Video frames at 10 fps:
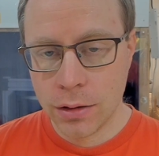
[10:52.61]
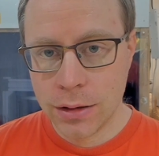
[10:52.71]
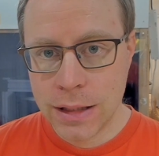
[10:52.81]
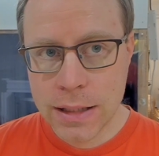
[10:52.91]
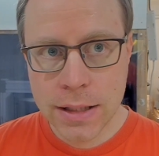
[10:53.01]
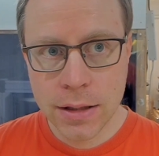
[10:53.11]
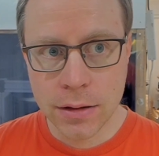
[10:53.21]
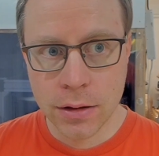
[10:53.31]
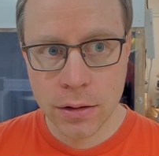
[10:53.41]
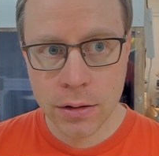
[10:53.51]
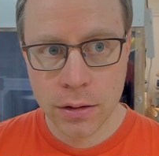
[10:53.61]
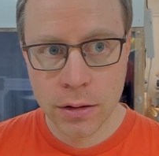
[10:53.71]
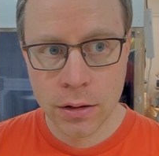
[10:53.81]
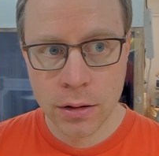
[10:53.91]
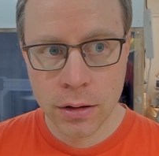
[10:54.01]
listen
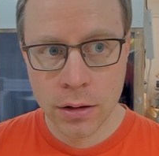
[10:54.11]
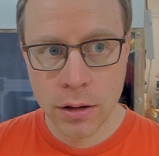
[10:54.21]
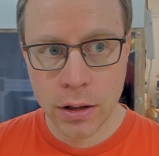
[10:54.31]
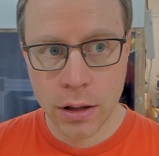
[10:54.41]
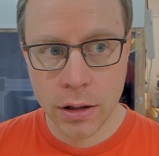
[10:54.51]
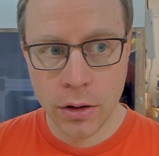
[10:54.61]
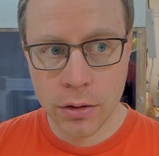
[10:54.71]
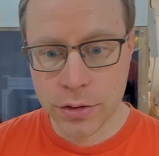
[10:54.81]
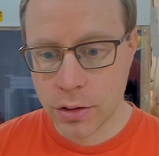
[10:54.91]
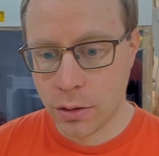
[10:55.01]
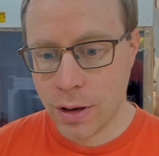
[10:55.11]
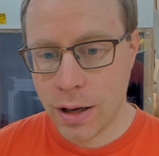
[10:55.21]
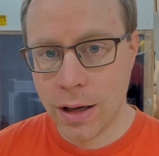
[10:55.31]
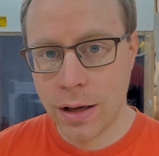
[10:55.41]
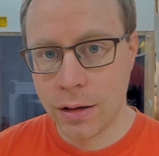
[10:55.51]
also
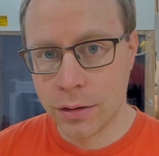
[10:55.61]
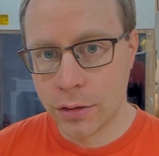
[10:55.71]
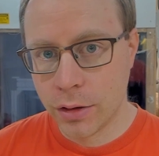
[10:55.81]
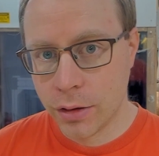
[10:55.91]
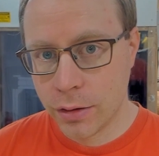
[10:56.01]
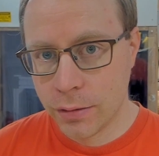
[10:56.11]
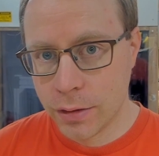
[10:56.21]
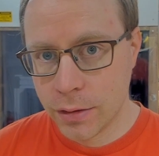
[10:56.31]
the